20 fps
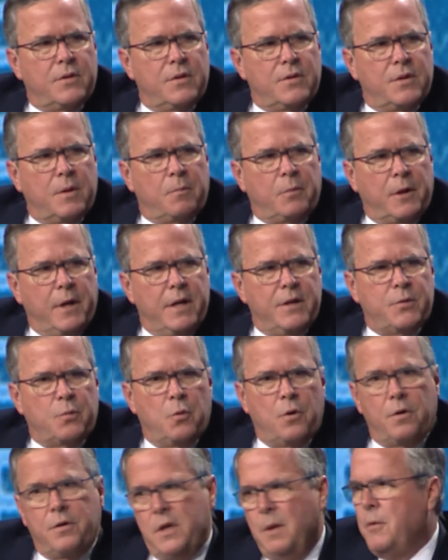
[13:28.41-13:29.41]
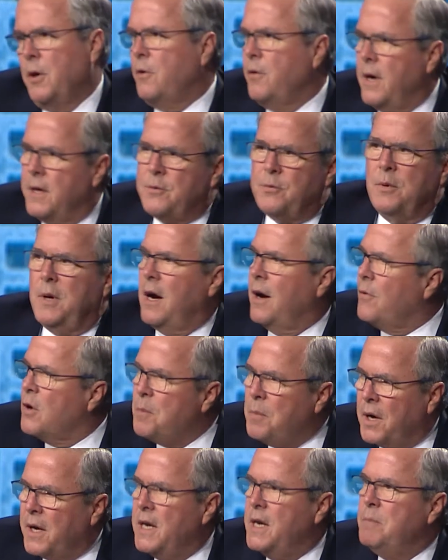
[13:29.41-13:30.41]
a place where Democrats,
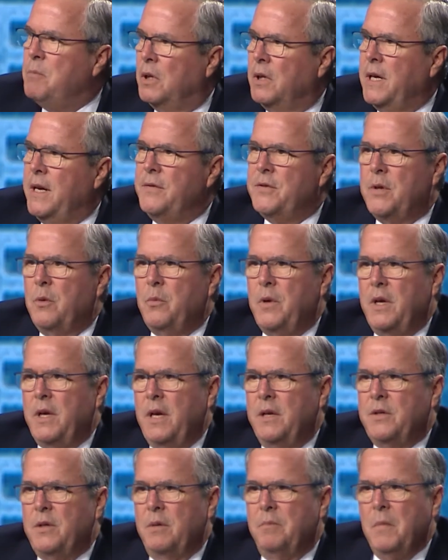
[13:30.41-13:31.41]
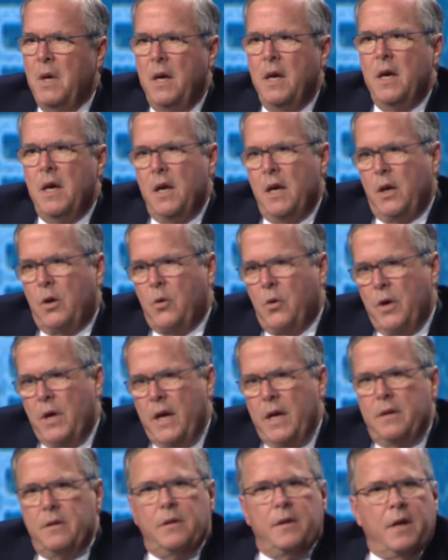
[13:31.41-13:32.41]
everybody believes that we need to
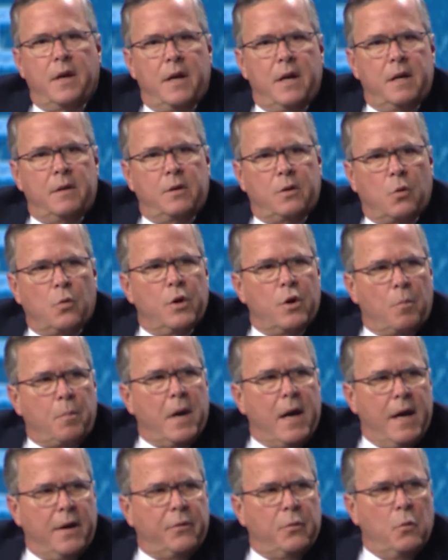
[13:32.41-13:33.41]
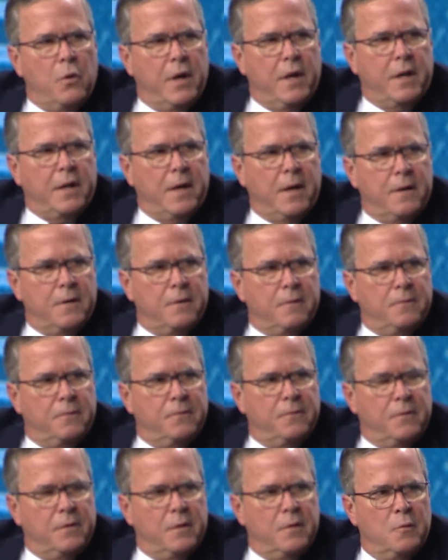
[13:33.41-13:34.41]
create a career pathway kind of
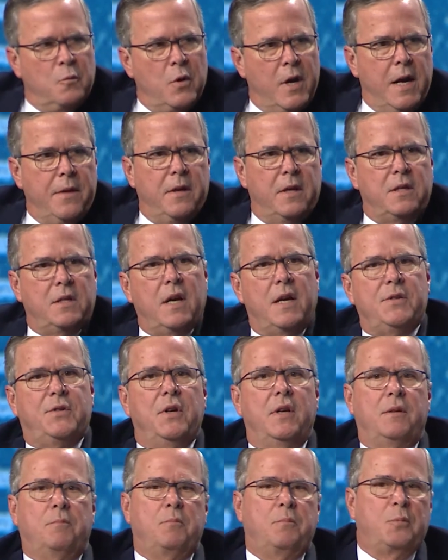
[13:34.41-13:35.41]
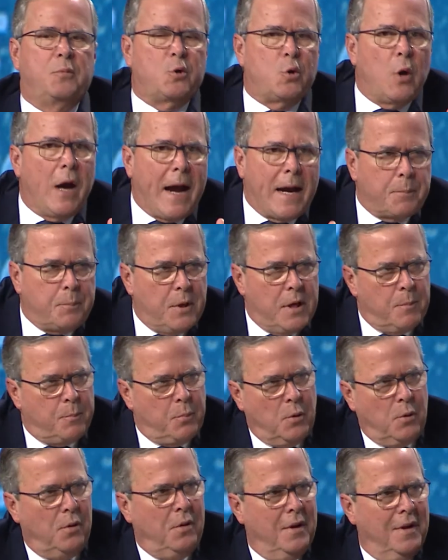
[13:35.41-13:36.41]
way that doesn't track
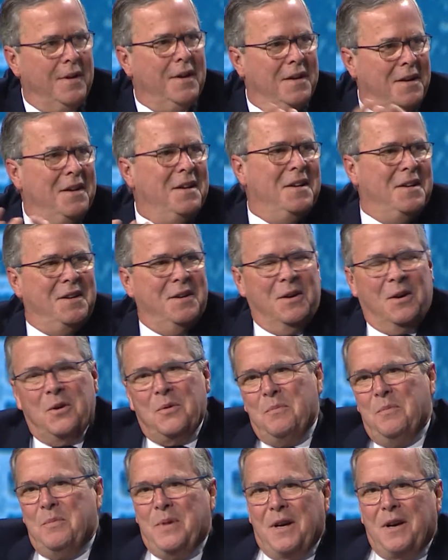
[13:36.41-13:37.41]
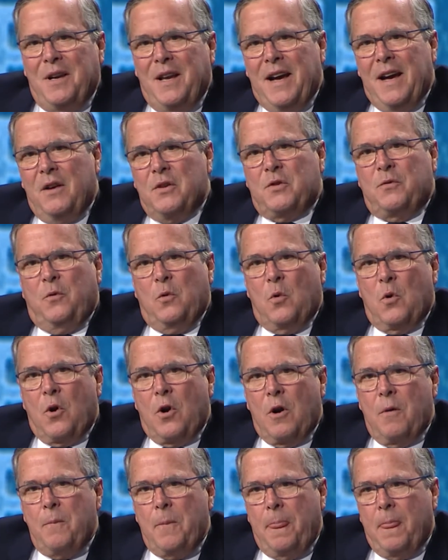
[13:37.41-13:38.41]
people, but allows
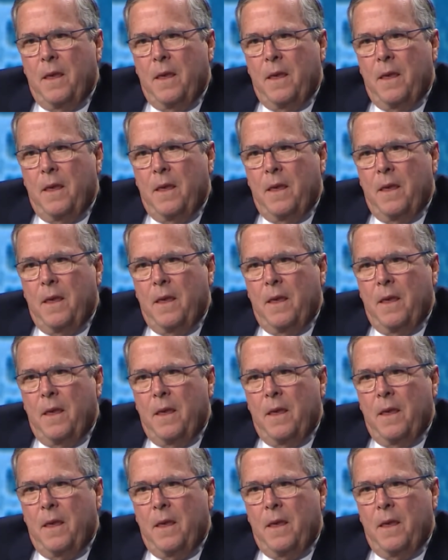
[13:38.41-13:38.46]
for